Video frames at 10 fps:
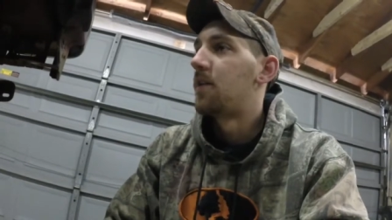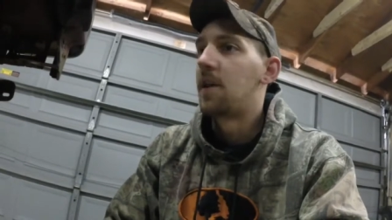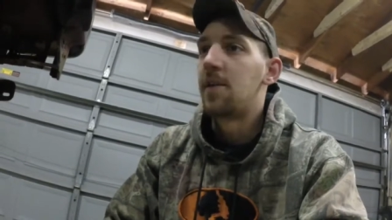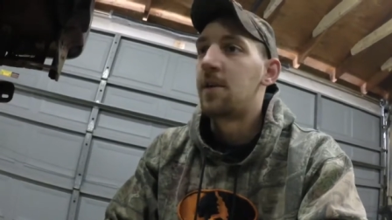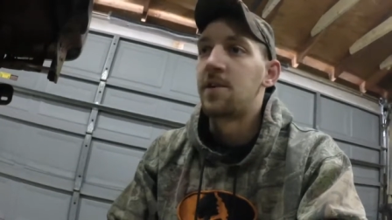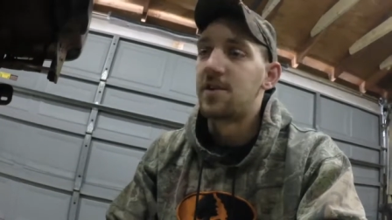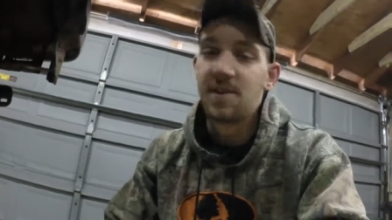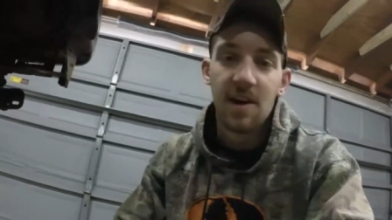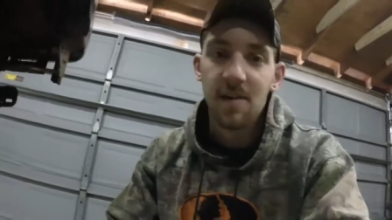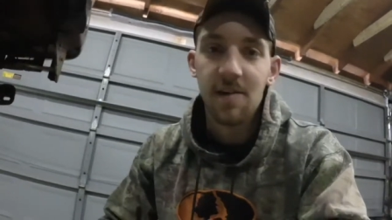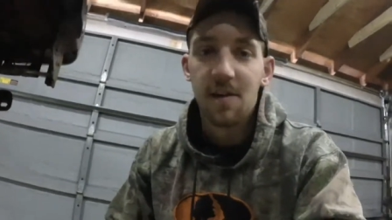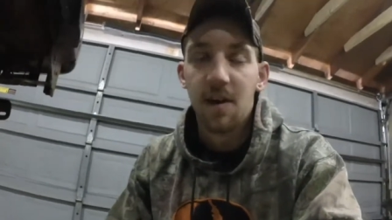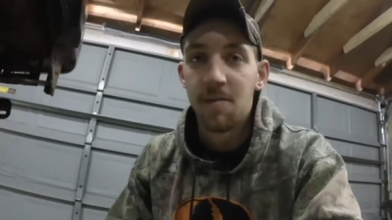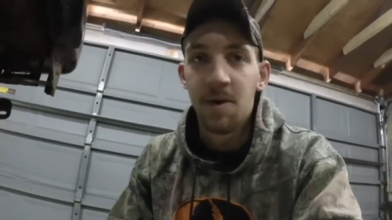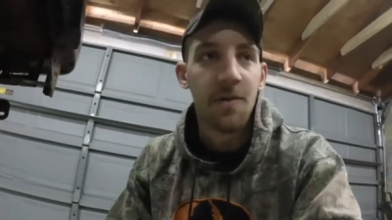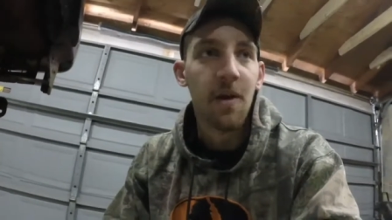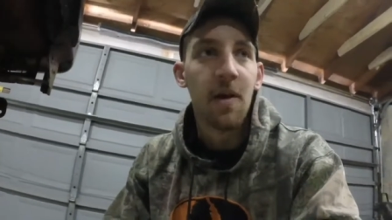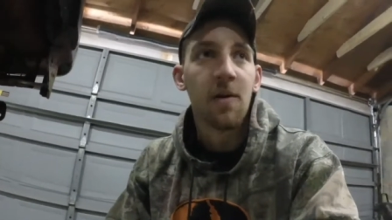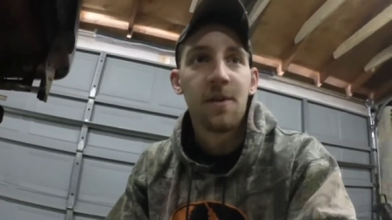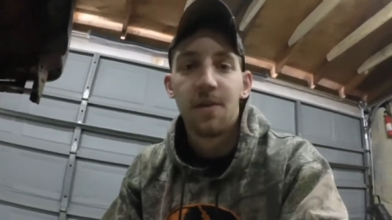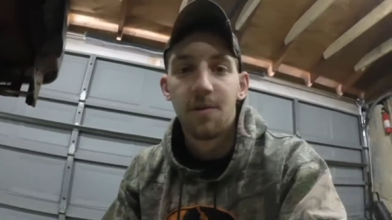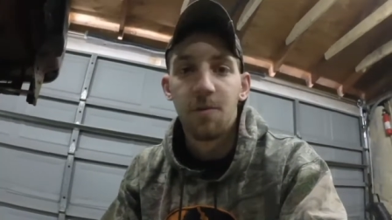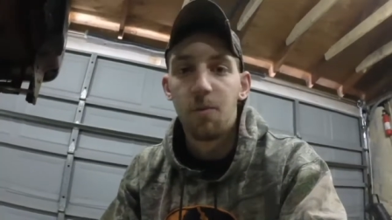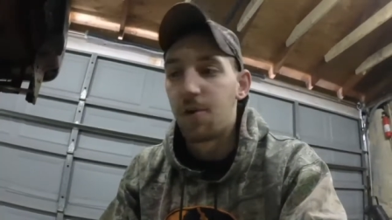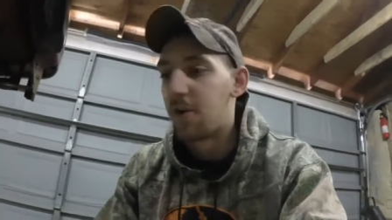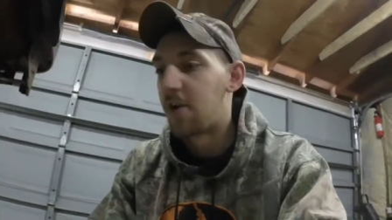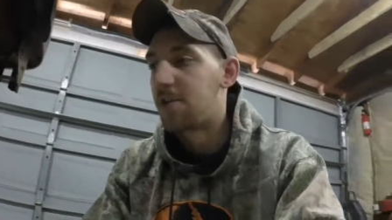yeah, I'd rather just not cut them out now and then regret